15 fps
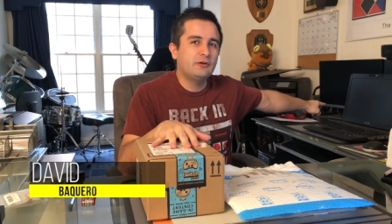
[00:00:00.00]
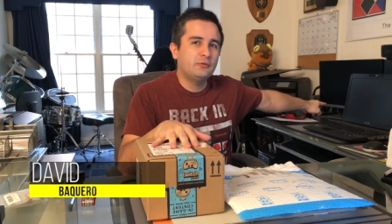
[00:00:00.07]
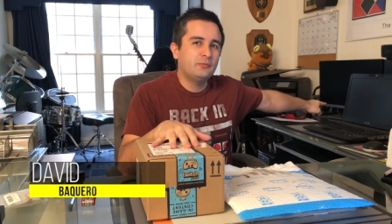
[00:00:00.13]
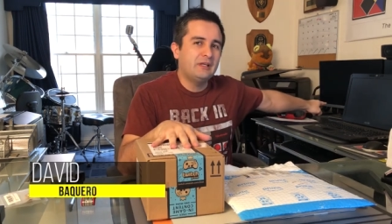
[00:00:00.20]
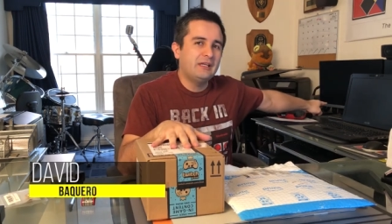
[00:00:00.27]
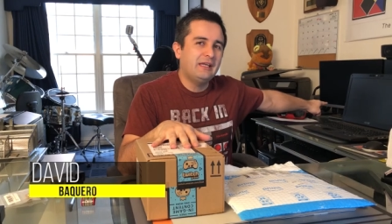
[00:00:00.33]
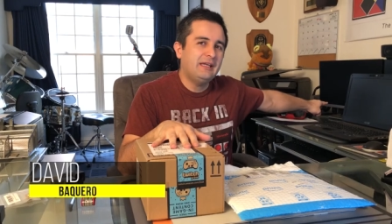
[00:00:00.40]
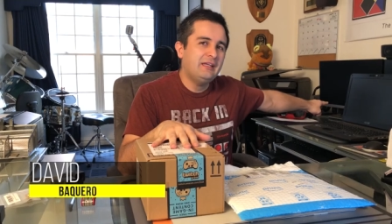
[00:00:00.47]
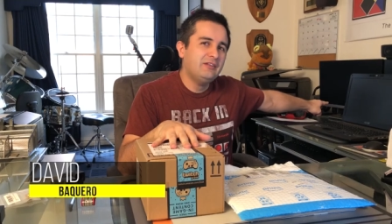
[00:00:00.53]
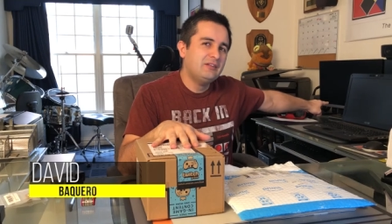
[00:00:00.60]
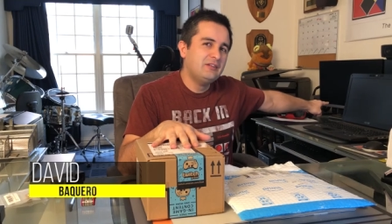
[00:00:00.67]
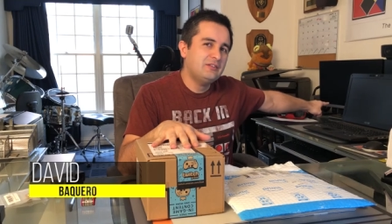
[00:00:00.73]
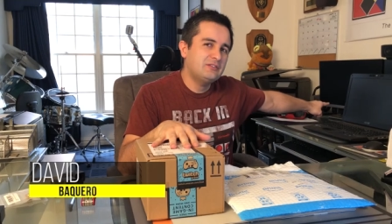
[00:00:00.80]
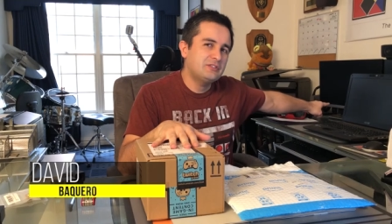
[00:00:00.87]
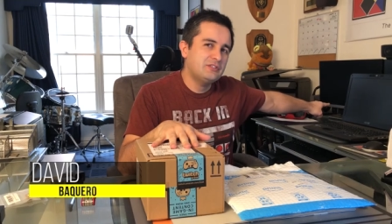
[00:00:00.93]
on my
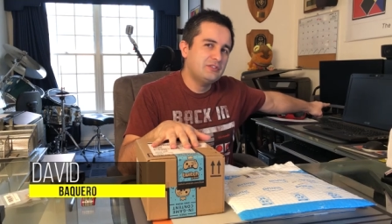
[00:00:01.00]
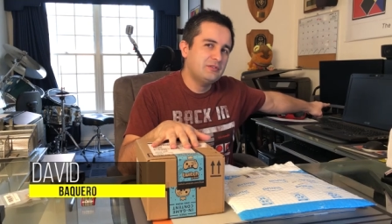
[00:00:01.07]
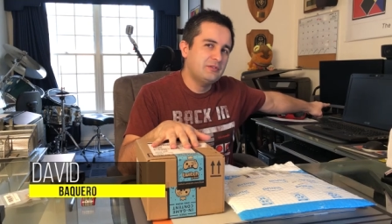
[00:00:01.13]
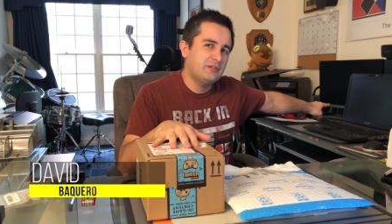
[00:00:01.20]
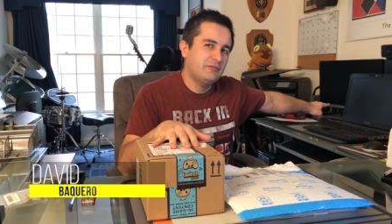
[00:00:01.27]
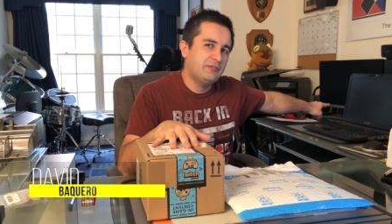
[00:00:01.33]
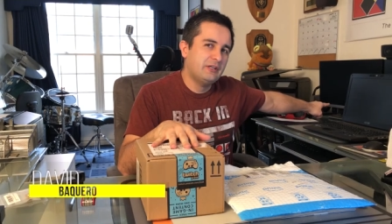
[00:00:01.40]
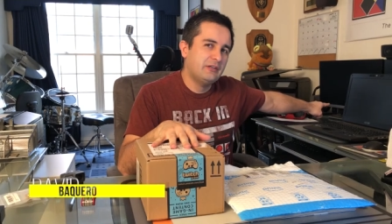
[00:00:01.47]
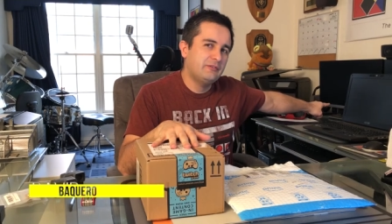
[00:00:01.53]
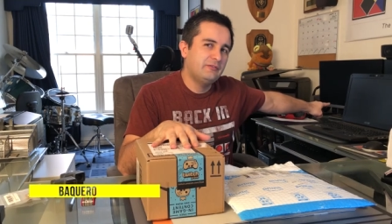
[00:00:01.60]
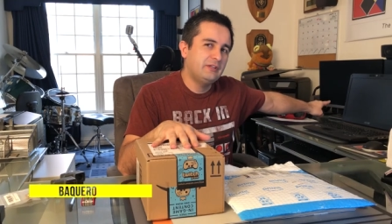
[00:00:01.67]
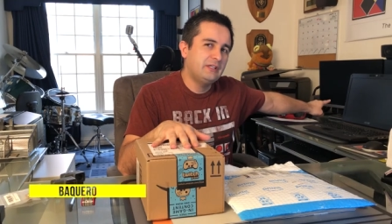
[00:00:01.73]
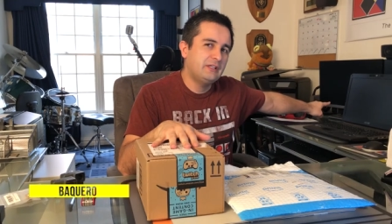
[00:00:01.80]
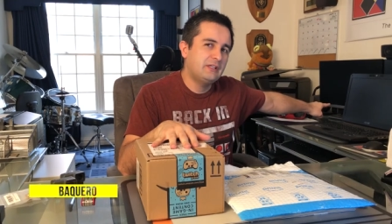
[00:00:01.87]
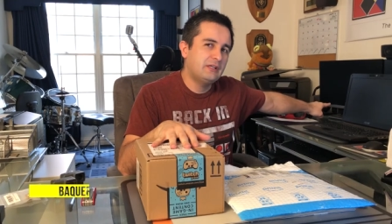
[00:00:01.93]
ASUS
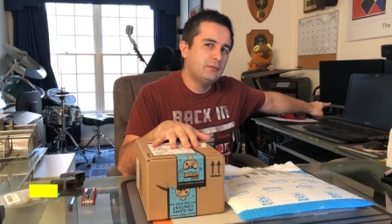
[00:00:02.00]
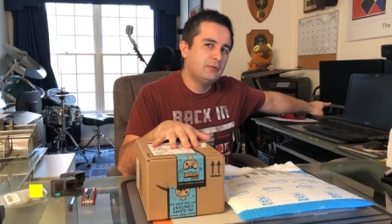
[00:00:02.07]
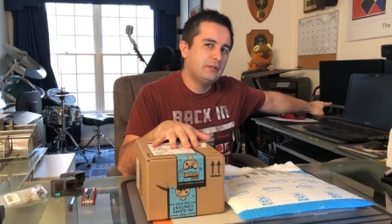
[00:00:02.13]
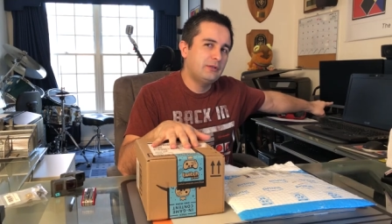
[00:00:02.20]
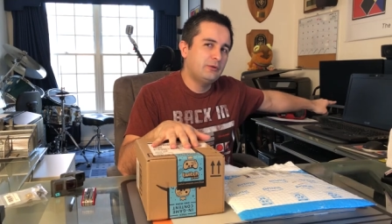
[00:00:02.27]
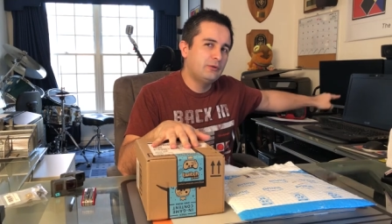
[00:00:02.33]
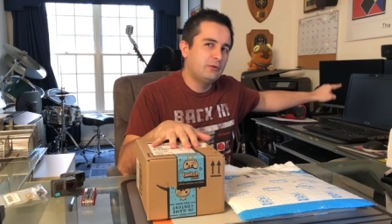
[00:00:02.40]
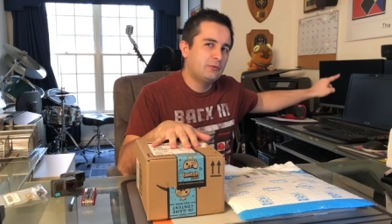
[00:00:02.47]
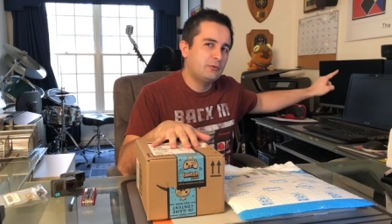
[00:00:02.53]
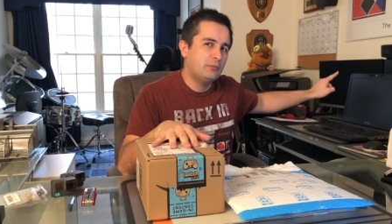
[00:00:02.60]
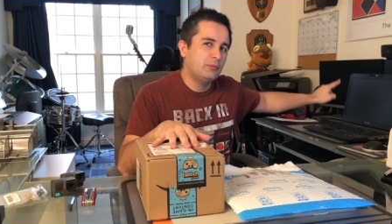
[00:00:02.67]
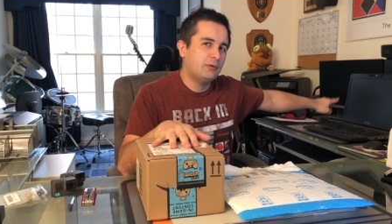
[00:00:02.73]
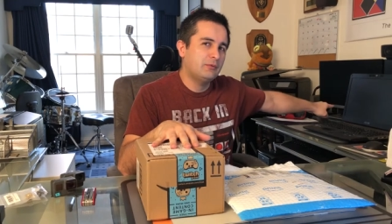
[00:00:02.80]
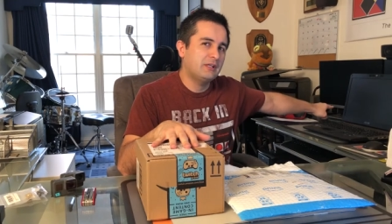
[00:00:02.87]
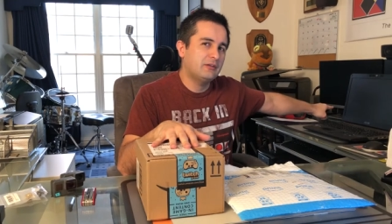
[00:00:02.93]
G75VW
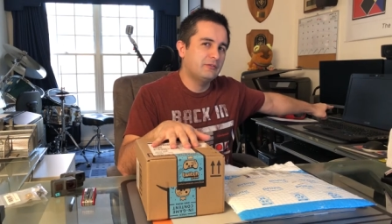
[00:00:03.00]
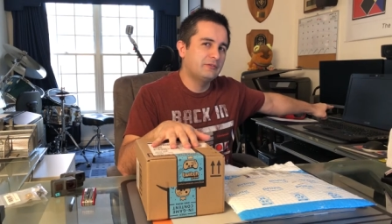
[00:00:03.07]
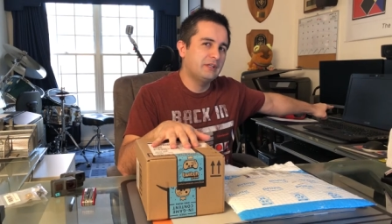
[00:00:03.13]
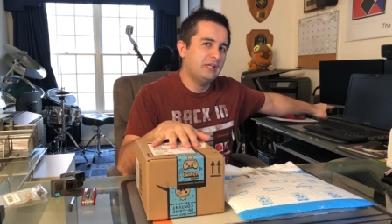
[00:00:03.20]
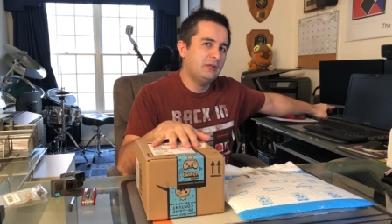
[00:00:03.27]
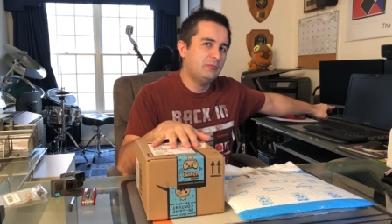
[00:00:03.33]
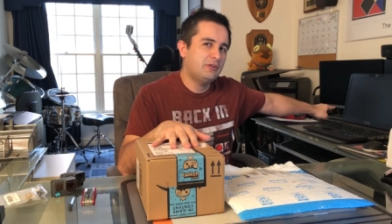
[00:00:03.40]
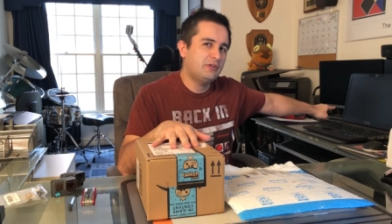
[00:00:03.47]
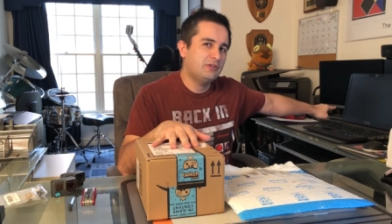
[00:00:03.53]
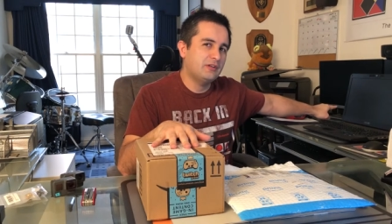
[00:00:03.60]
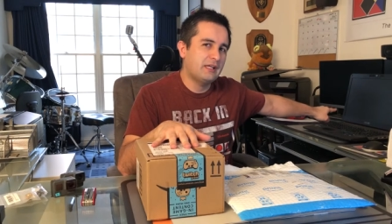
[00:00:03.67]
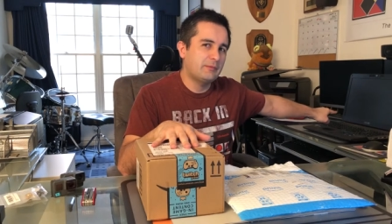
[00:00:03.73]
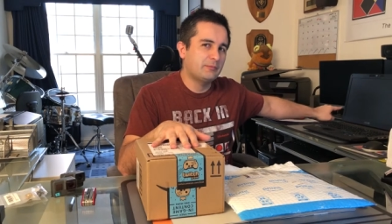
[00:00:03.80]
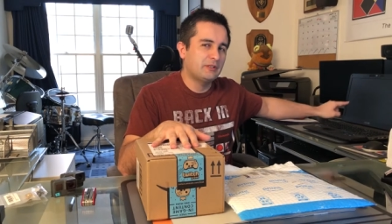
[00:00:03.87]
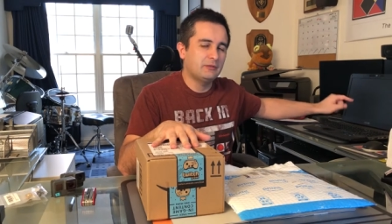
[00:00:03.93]
Republic of Gamers
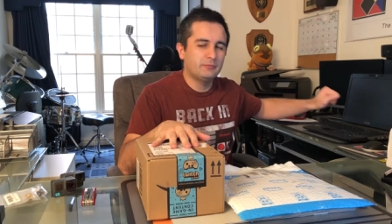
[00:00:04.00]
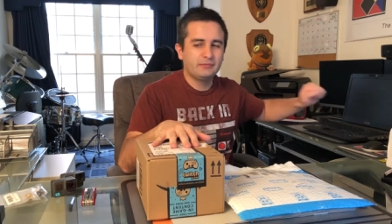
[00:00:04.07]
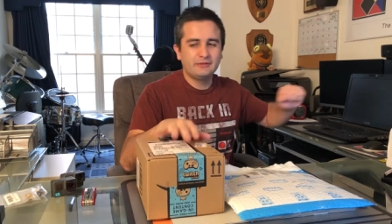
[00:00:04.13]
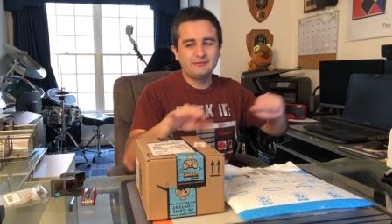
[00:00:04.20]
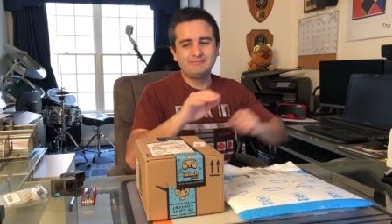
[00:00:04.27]
laptop.